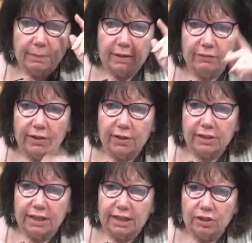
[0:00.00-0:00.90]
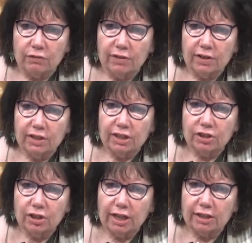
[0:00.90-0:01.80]
Pharisees are Pharisees
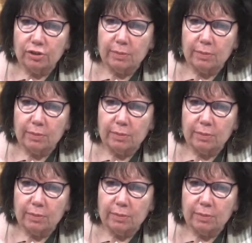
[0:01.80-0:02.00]
good guys or